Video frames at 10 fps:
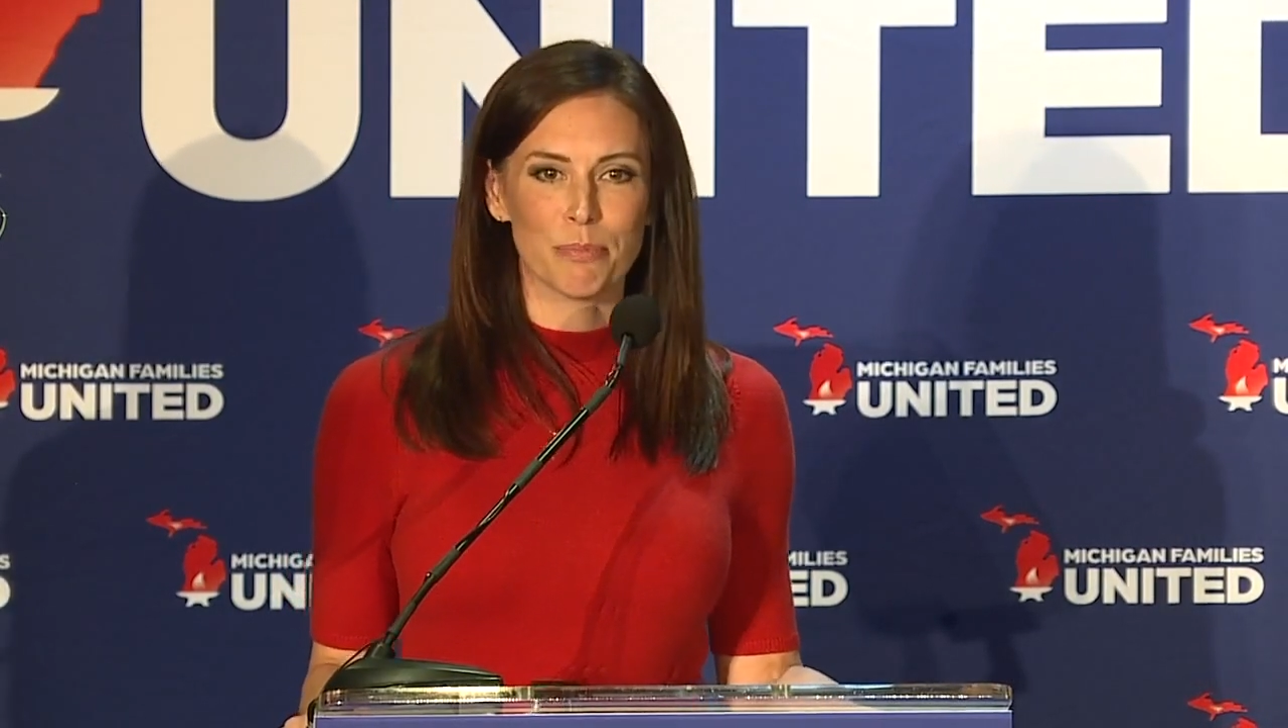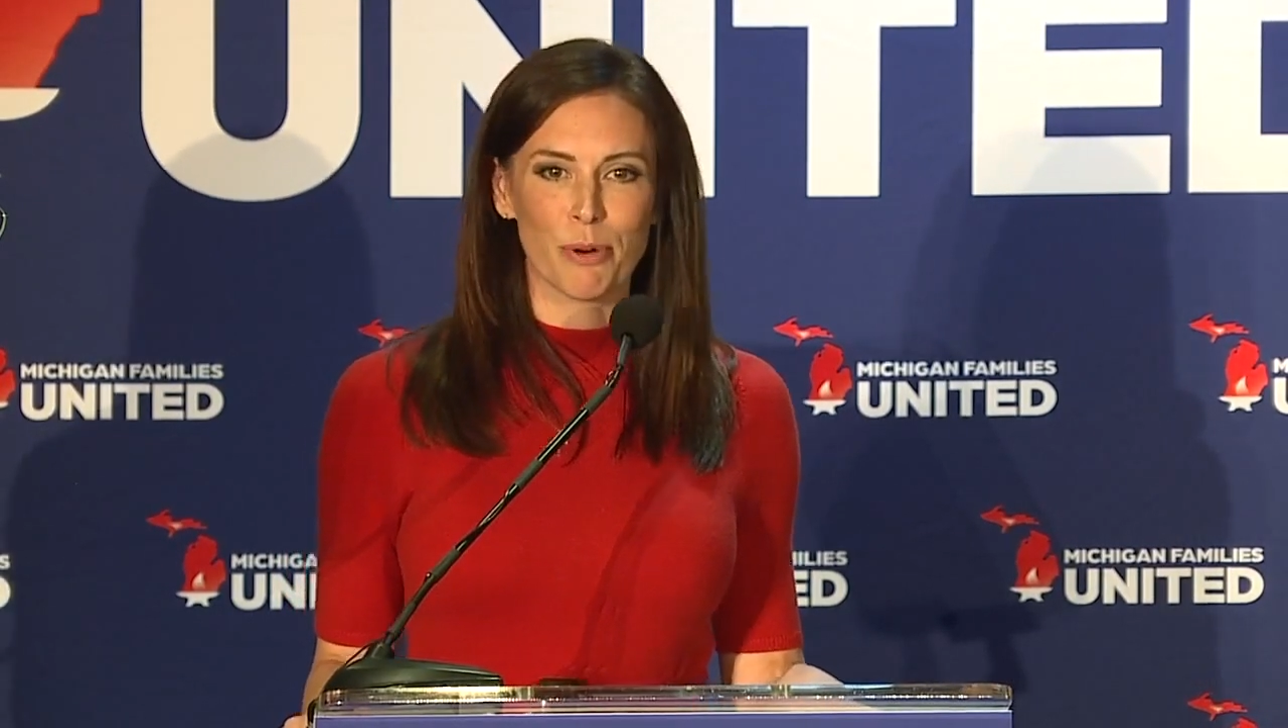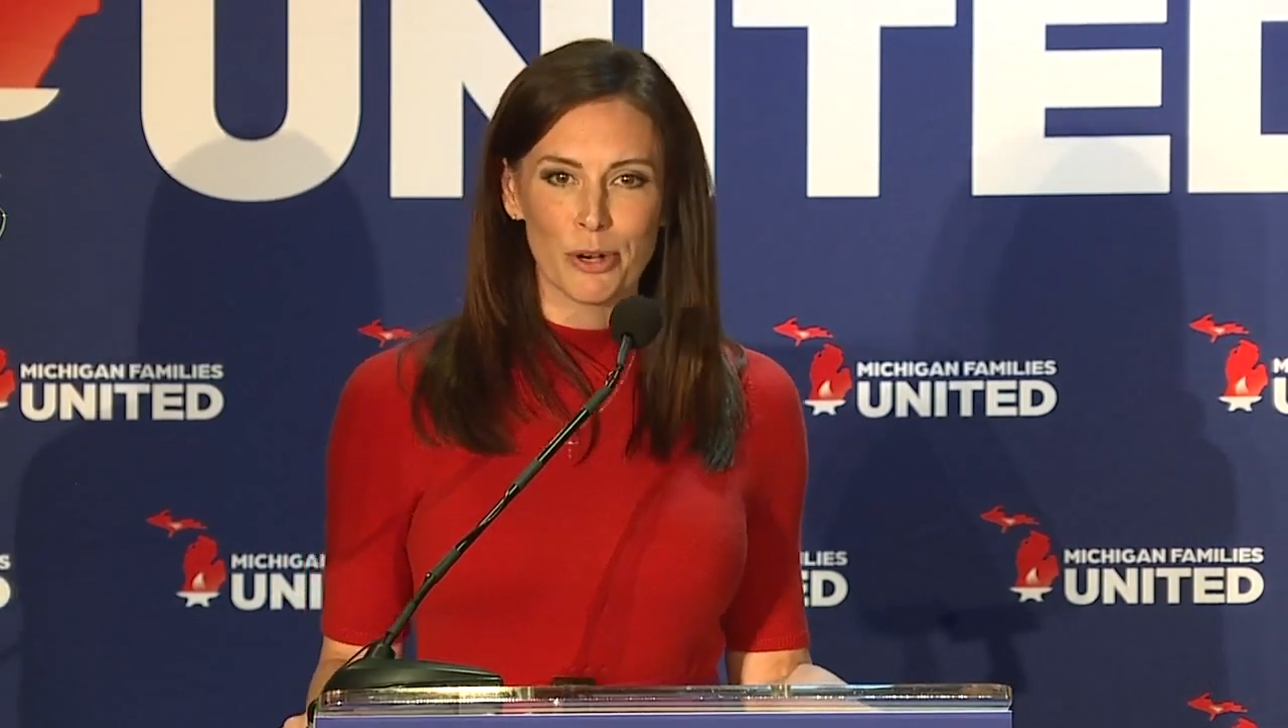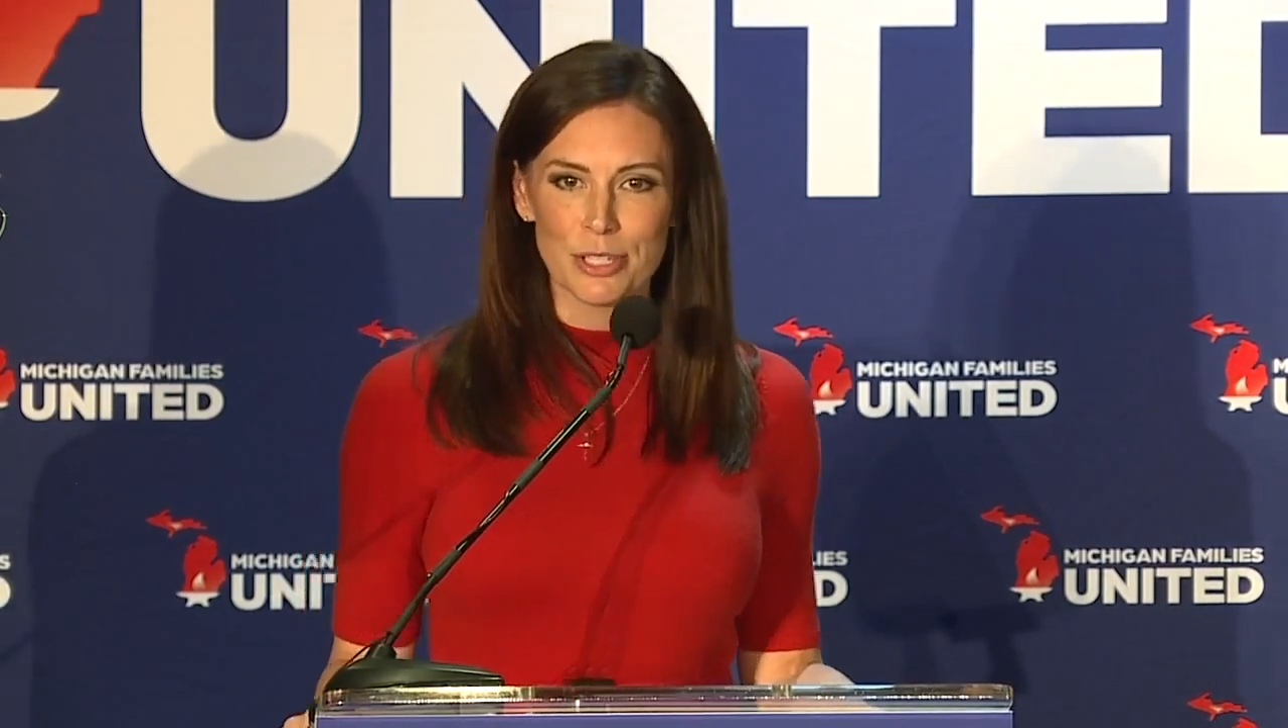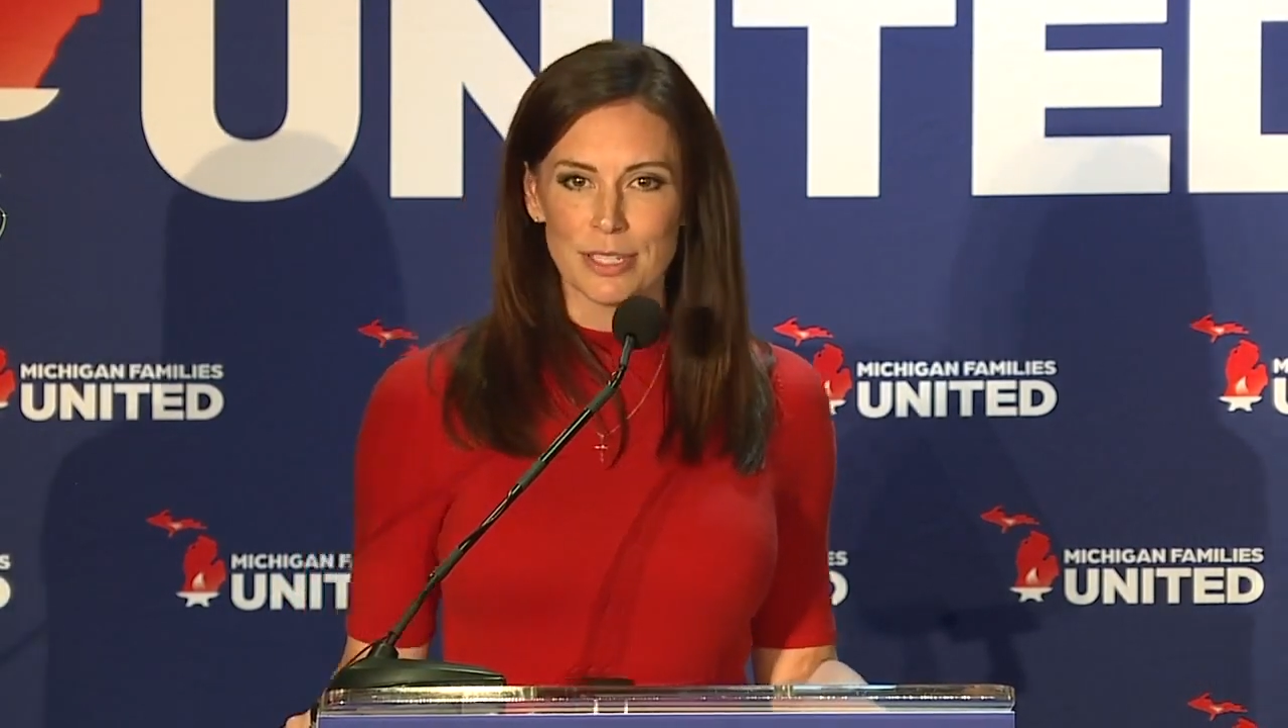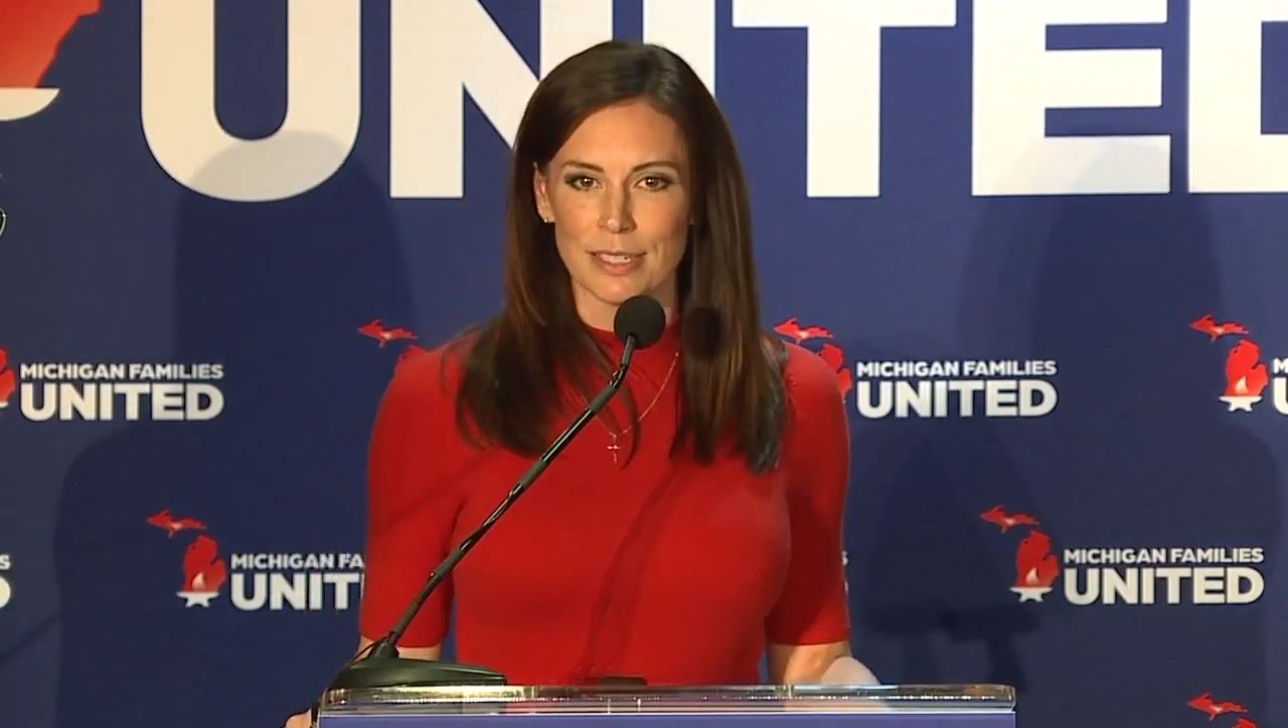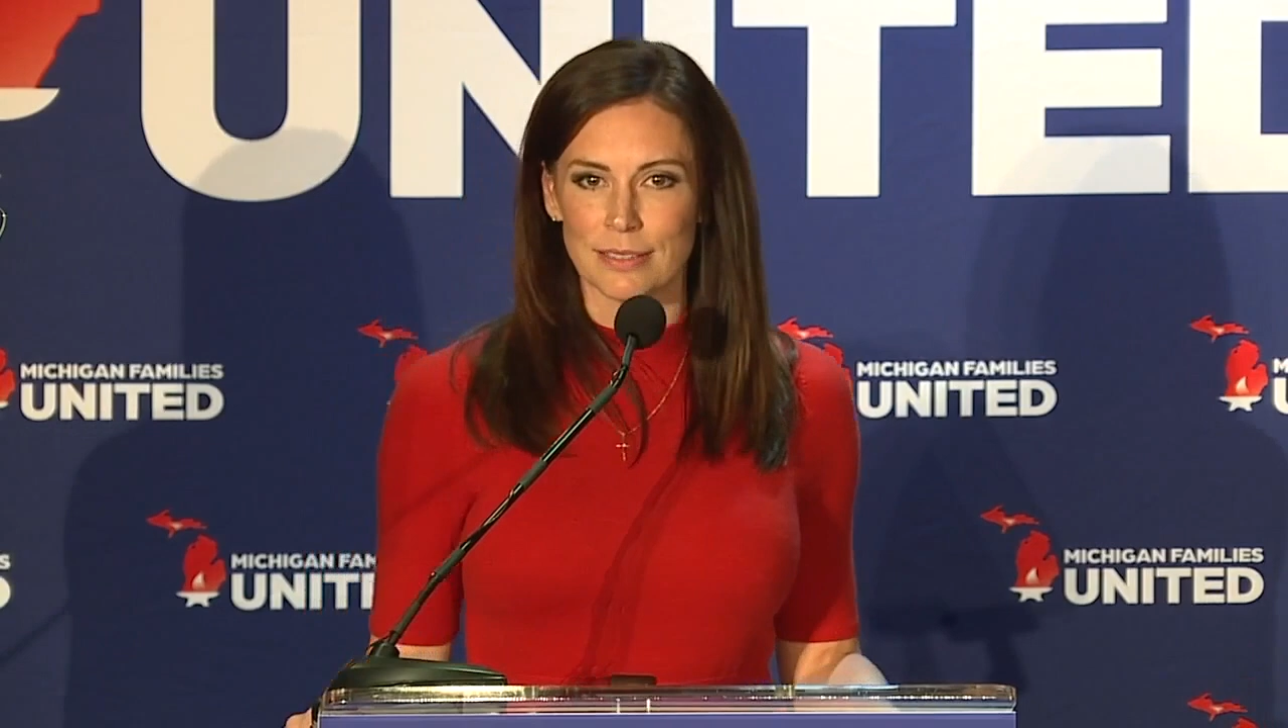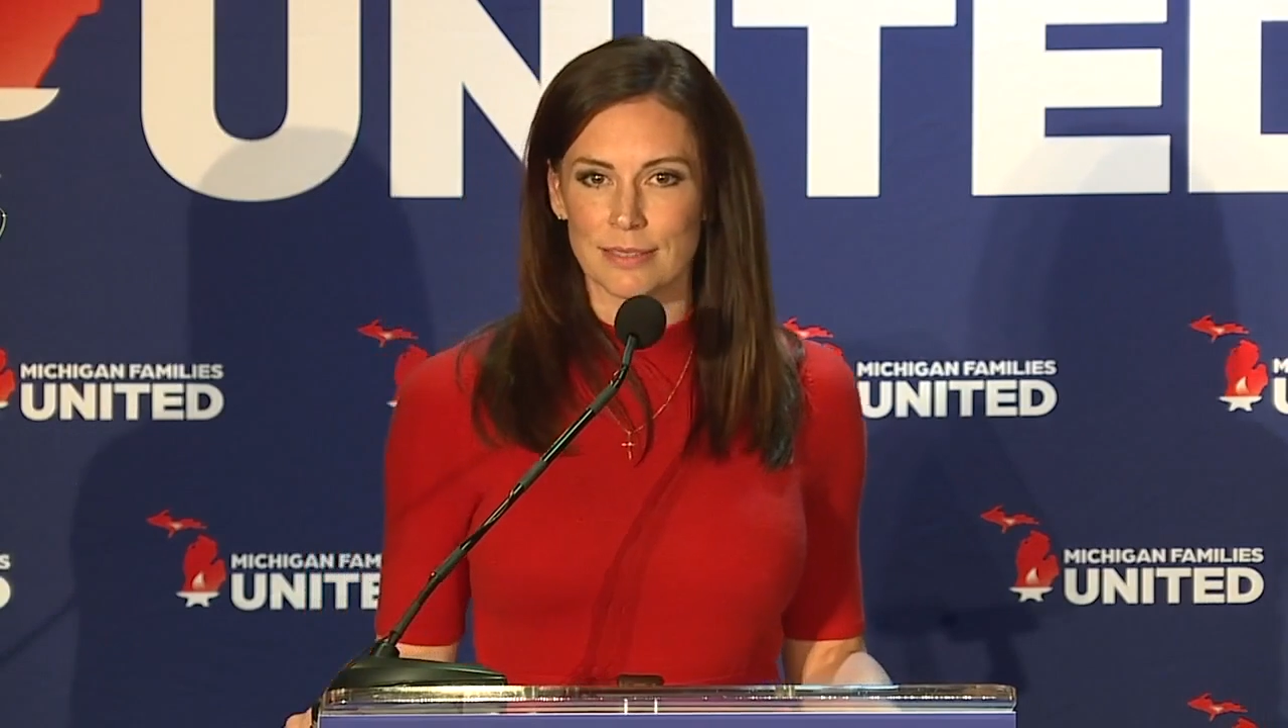person.